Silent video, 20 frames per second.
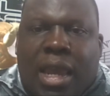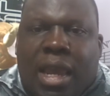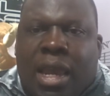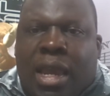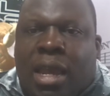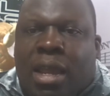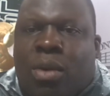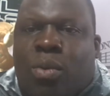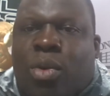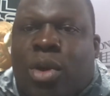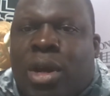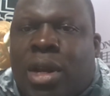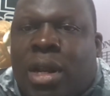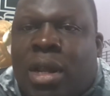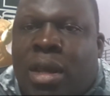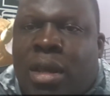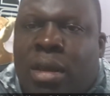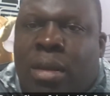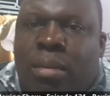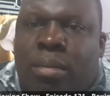And we're going
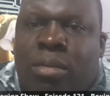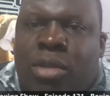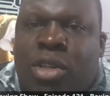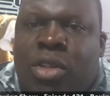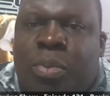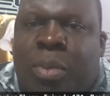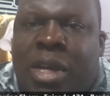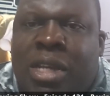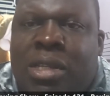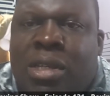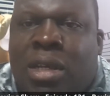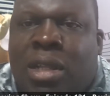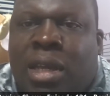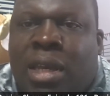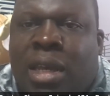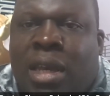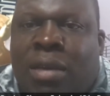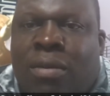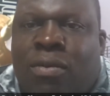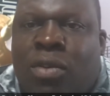to just
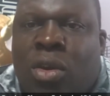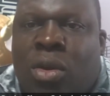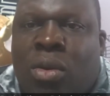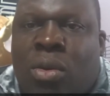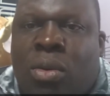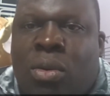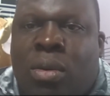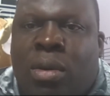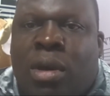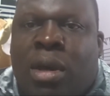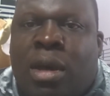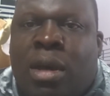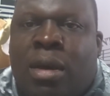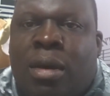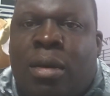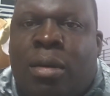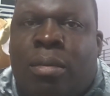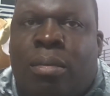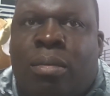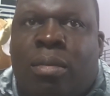basically give you
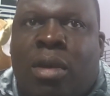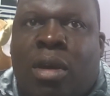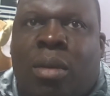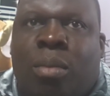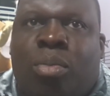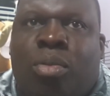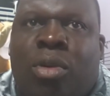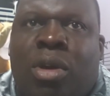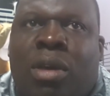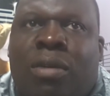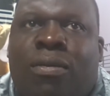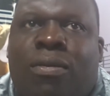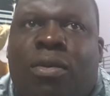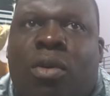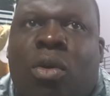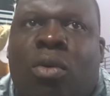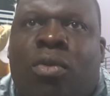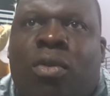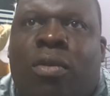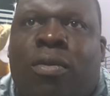um, a brief
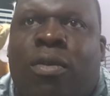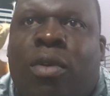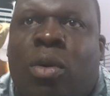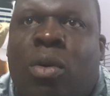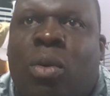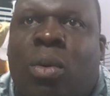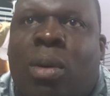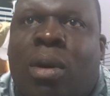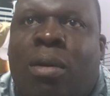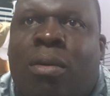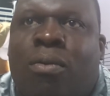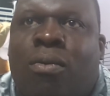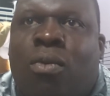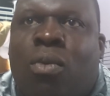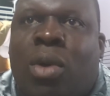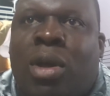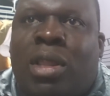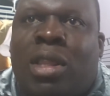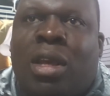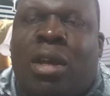overview of
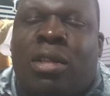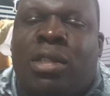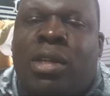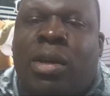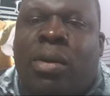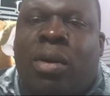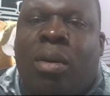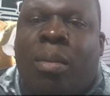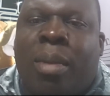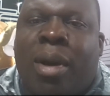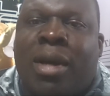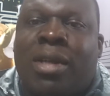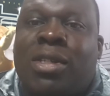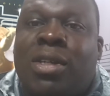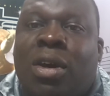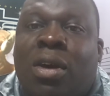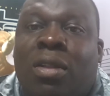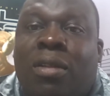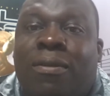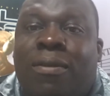what the Ontario
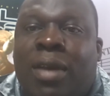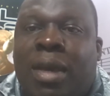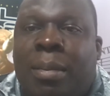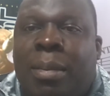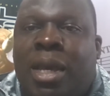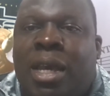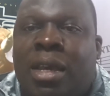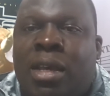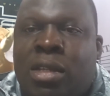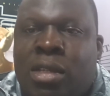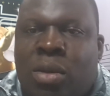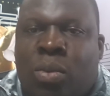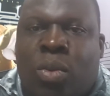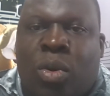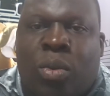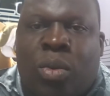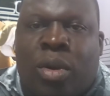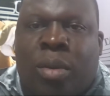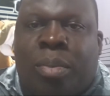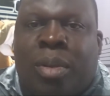Boxing Hall of Fame is and
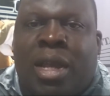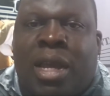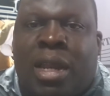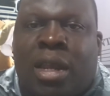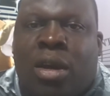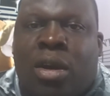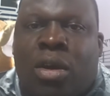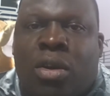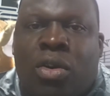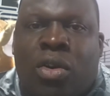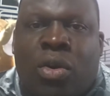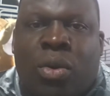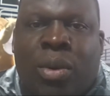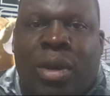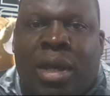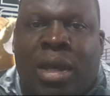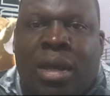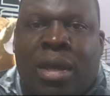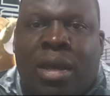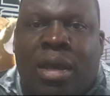what we're planning on
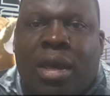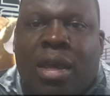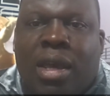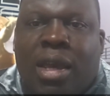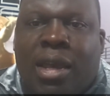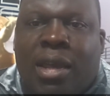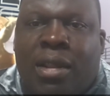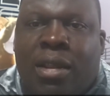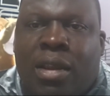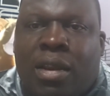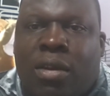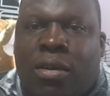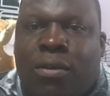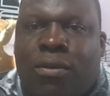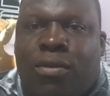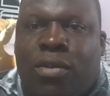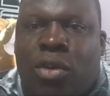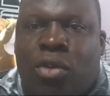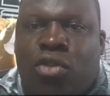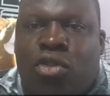doing in the near
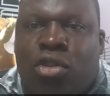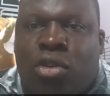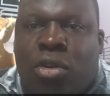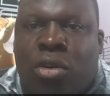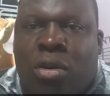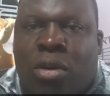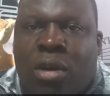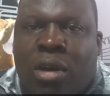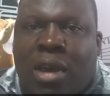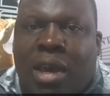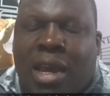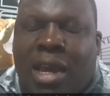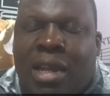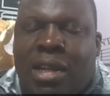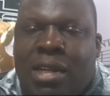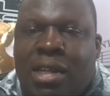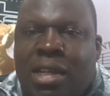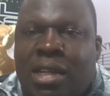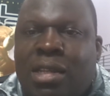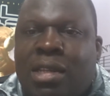future
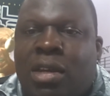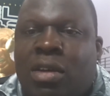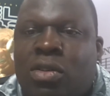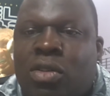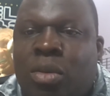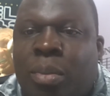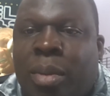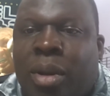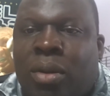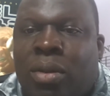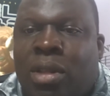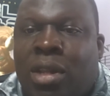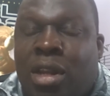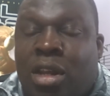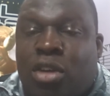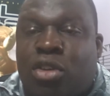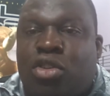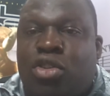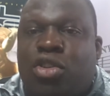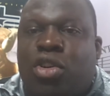and details about the
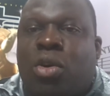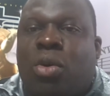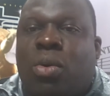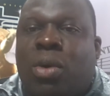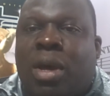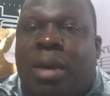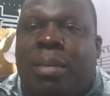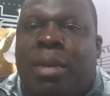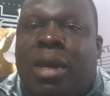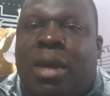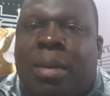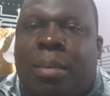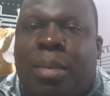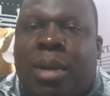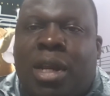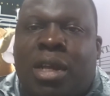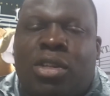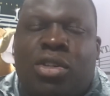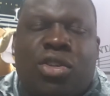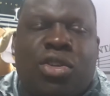next show coming up
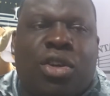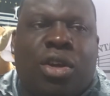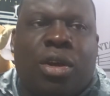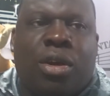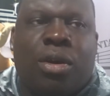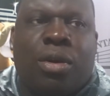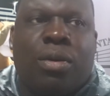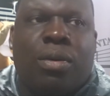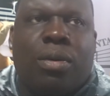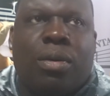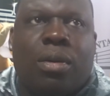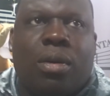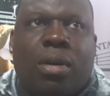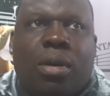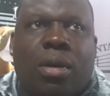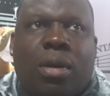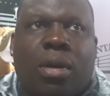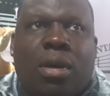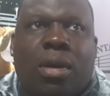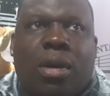next year.
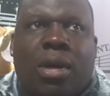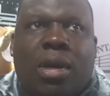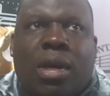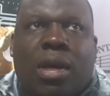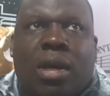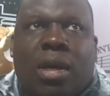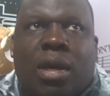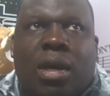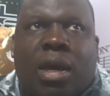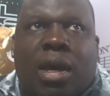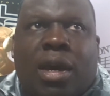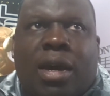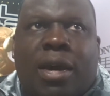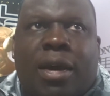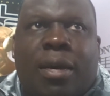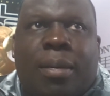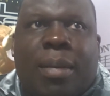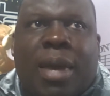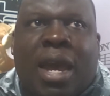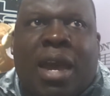
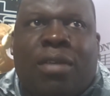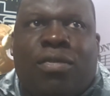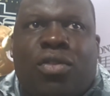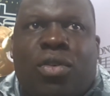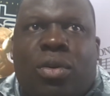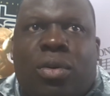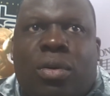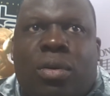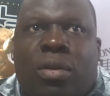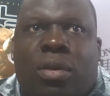Um, after